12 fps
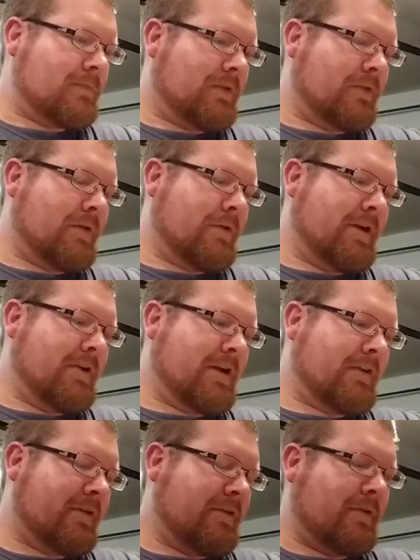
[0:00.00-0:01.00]
Let's go in here and
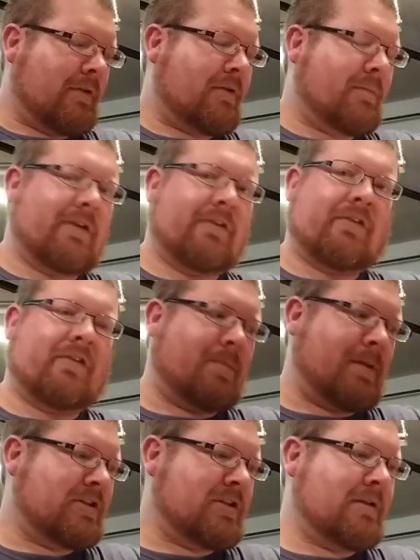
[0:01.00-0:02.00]
actually do a little bit of
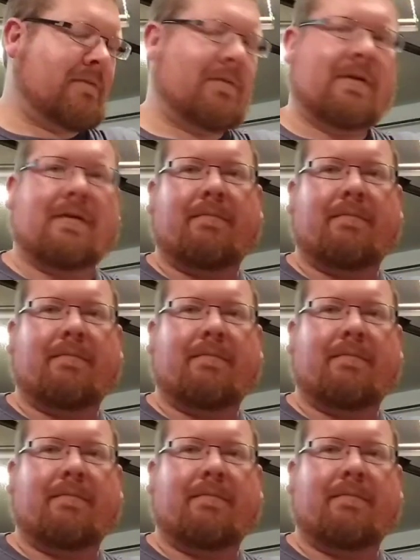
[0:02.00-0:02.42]
suspension,